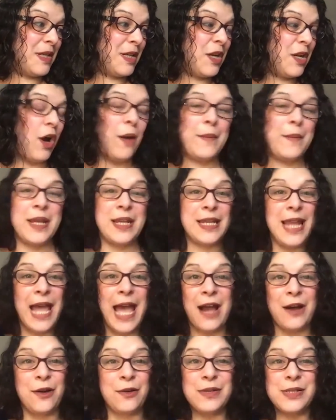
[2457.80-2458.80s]
common
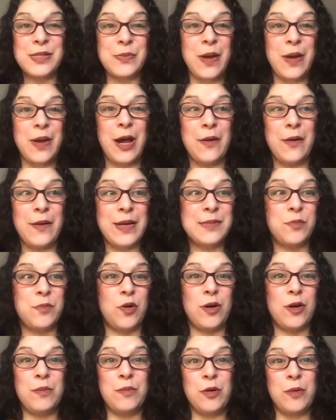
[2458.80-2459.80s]
now as well, as
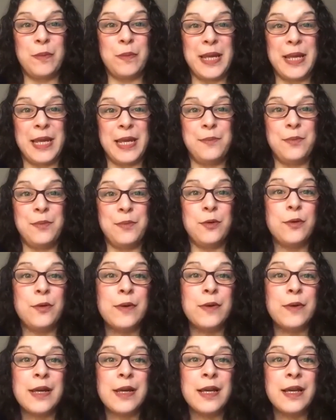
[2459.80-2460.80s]
more and more people,
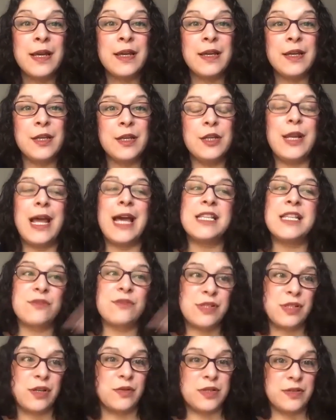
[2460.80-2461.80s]
as a
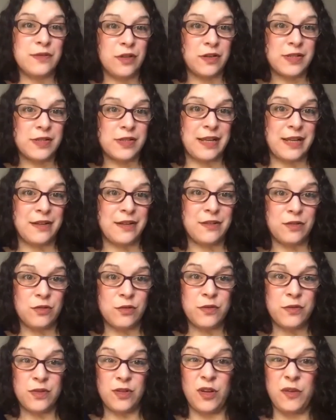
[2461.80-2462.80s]
result of lockdown, an
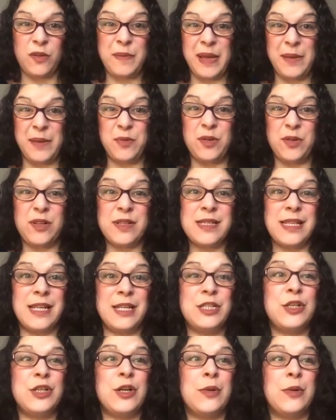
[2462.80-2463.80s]
awful of people lost their
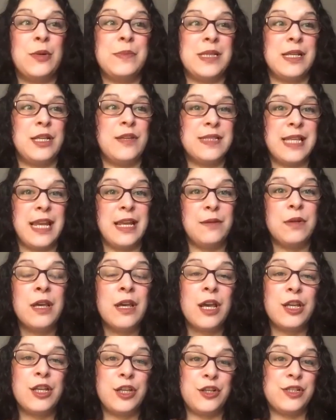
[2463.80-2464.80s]
jobs, and you've
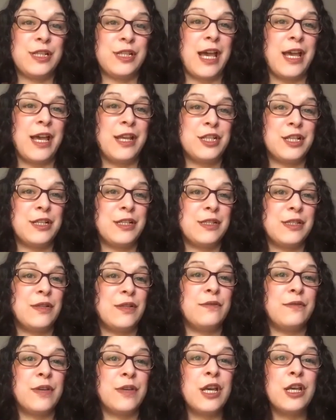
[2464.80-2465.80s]
seen a huge
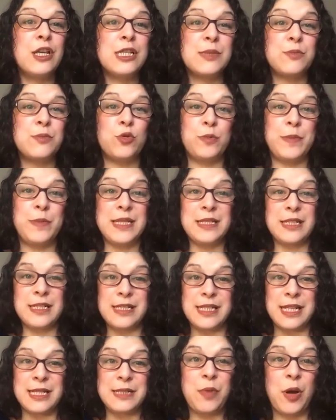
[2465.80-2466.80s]
surgence of
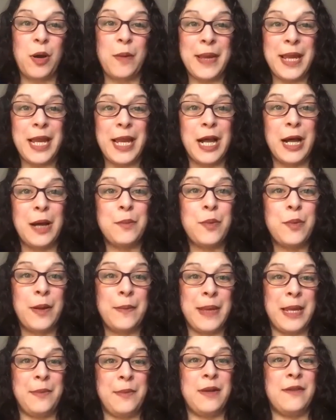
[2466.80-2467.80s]
small businesses popping
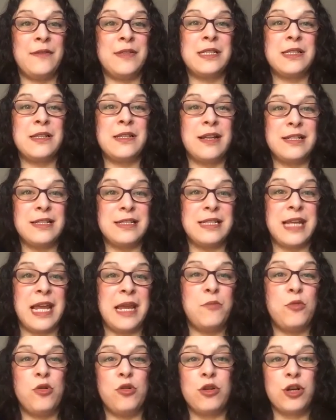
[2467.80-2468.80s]
up where people have decided to
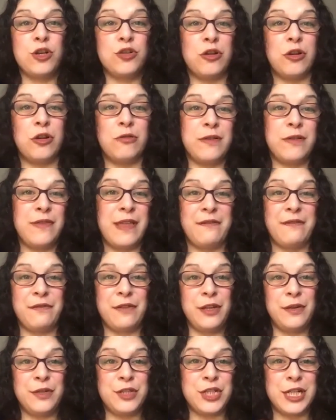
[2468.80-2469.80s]
take more control of their
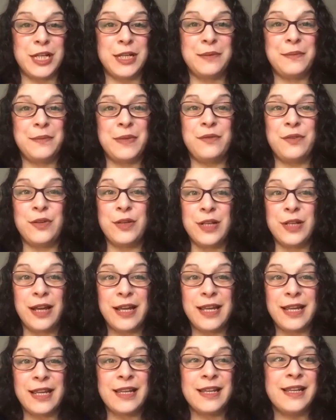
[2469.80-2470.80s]
future, if you
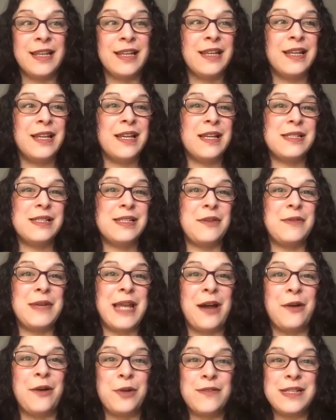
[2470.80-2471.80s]
like. So
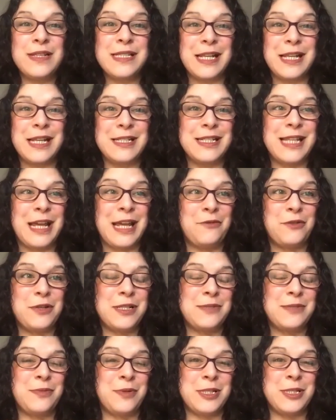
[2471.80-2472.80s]
now all of a sudden that
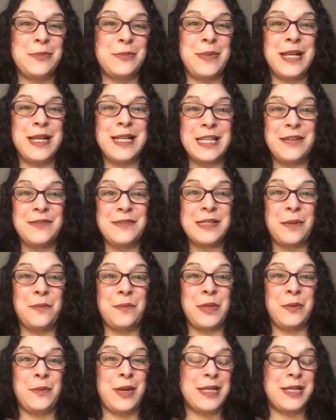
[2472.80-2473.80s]
responsibility, if
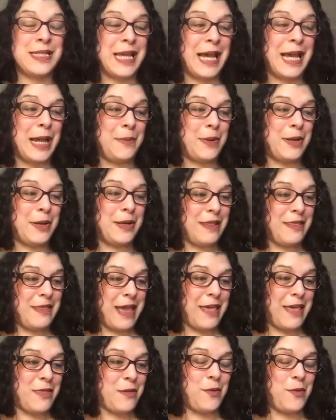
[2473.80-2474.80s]
something were to happen and
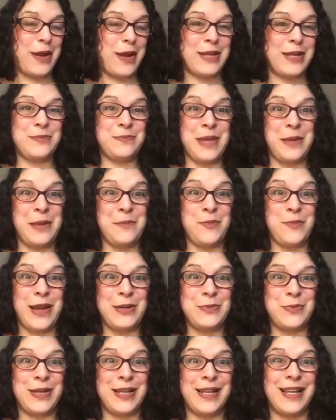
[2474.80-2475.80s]
they're the main
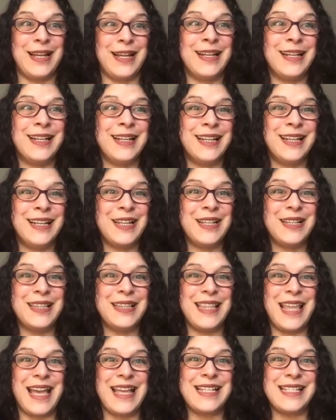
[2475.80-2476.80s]
breadwinner,
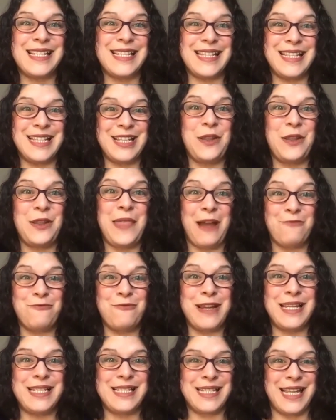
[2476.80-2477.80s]
there's, you know, that
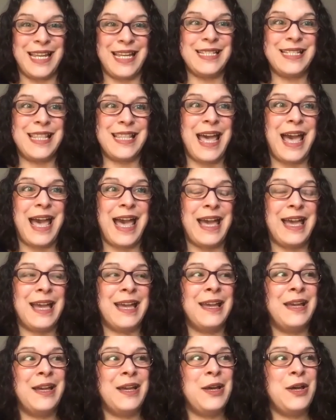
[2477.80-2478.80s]
risk is there.
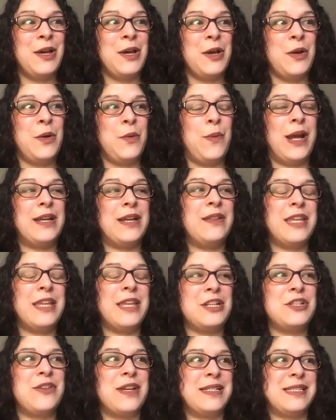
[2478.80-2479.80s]
One of the
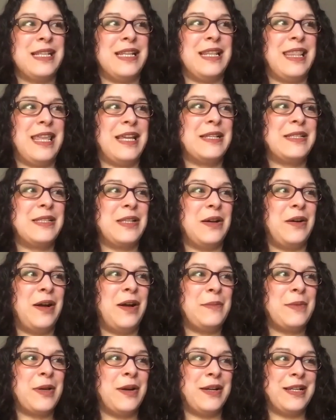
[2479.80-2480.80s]
interesting things that
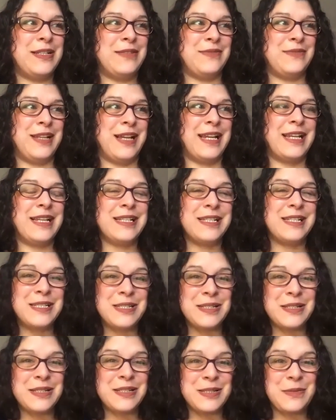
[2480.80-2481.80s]
I'm kind of like
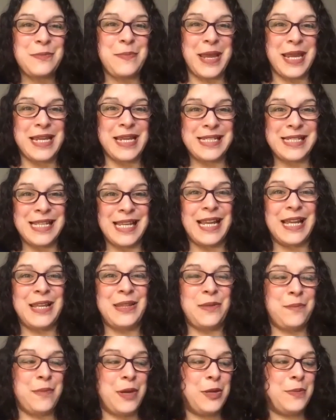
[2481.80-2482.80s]
debating at
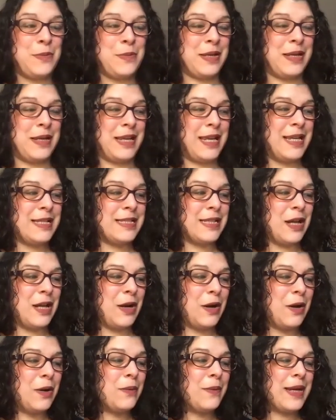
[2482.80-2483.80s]
the moment is,
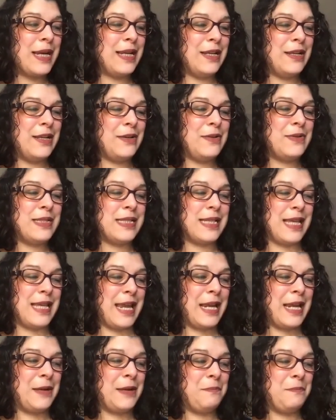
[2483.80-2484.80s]
are we
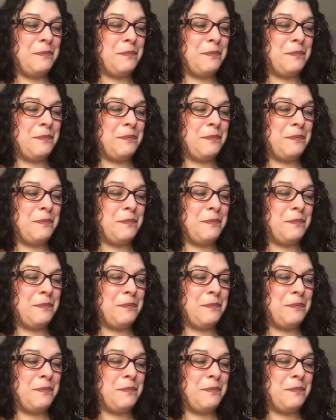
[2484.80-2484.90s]
losing